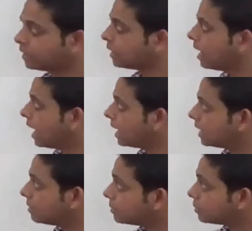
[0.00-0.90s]
And
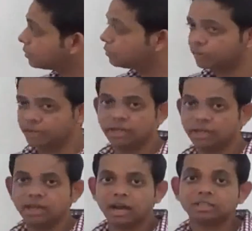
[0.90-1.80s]
number 3,
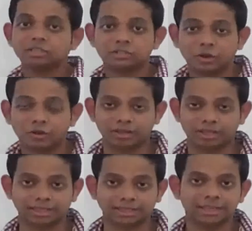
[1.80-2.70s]
a stock
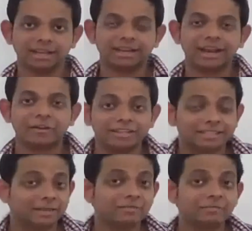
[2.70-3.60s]
list. Now,
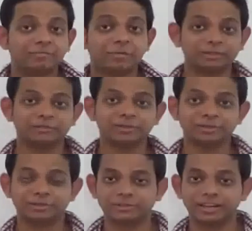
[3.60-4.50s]
it's impossible
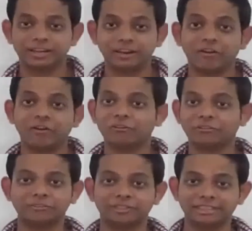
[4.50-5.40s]
to trade all
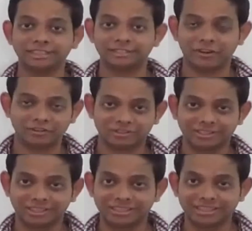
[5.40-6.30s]
50 stocks on
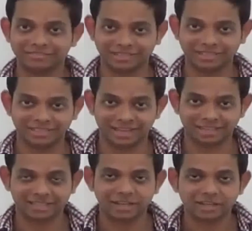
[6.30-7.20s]
the Nifty
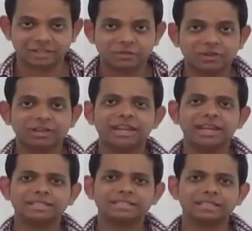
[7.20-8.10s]
index. So
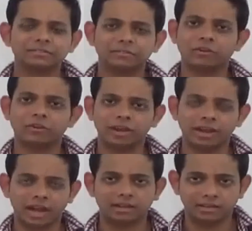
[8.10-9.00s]

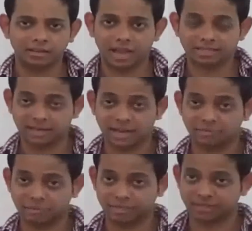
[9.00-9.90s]
as an
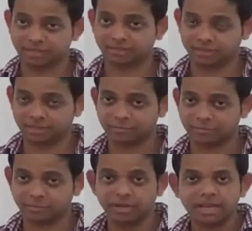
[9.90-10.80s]
hypothetical
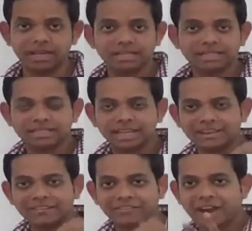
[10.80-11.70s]
example, let's take
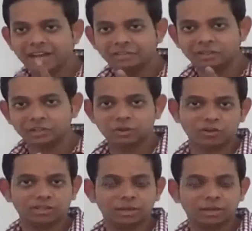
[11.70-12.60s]
5
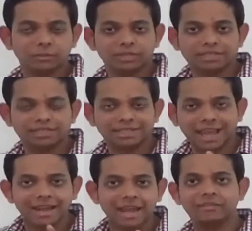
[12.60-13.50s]
stocks that we'll
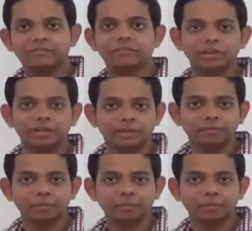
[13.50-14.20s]
scan every day